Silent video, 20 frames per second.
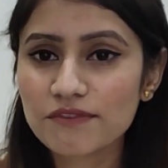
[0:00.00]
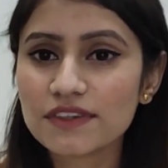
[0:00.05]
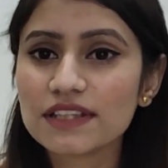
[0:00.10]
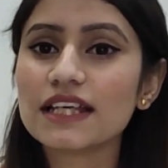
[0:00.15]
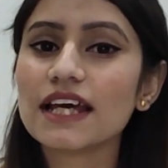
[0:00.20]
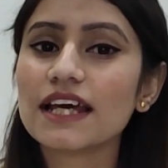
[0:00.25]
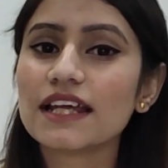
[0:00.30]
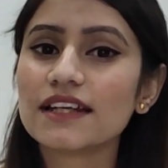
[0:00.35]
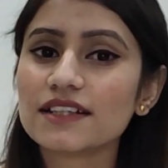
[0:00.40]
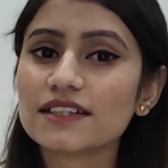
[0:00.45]

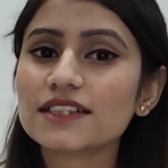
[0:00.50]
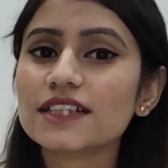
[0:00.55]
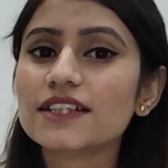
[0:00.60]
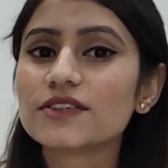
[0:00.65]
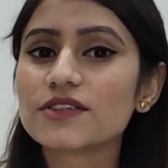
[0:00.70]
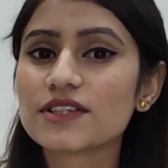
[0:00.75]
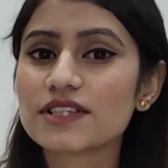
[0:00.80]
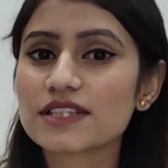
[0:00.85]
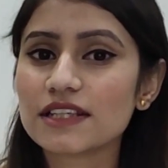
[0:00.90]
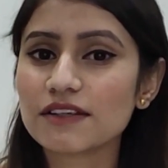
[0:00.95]
with another
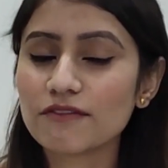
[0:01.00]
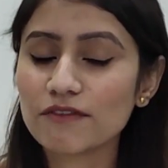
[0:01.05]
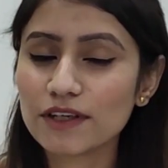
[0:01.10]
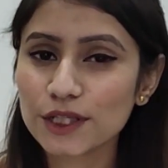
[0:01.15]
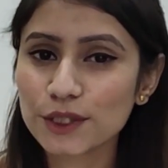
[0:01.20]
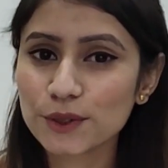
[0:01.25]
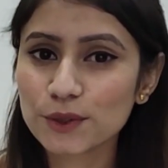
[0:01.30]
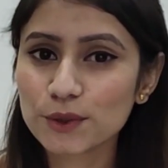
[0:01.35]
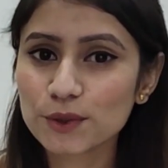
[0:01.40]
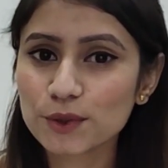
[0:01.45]
interesting
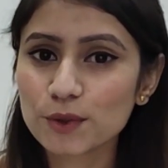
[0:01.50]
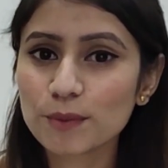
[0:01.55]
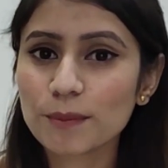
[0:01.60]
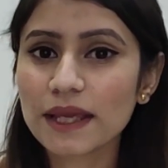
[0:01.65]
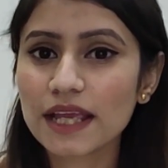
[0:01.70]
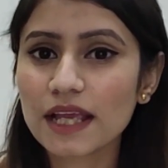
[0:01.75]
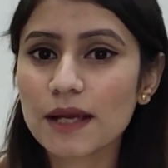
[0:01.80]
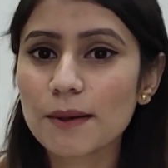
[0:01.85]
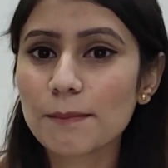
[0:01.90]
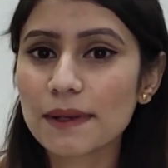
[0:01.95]
video to
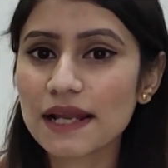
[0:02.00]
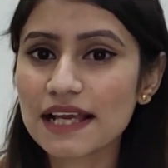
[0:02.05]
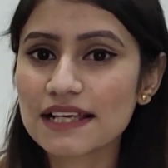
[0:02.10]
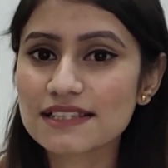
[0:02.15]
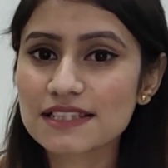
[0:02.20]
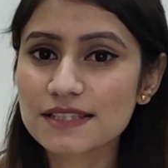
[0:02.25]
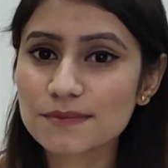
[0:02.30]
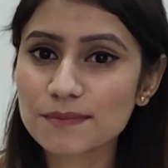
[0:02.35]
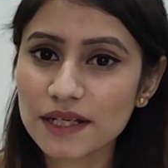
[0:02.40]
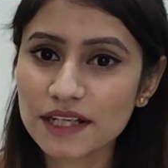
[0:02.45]
make
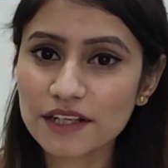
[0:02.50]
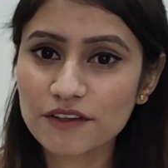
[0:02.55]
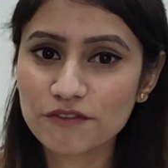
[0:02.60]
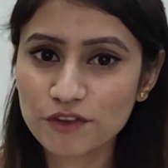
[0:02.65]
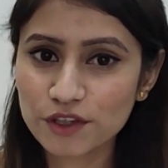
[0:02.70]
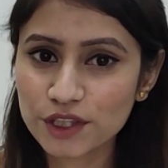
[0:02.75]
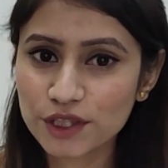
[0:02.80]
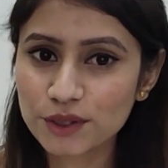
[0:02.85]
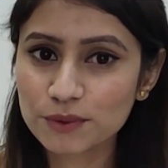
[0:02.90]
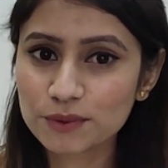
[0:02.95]
compliance better
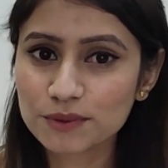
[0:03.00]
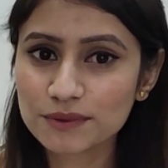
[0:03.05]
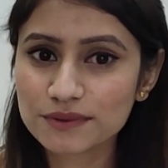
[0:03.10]
for you.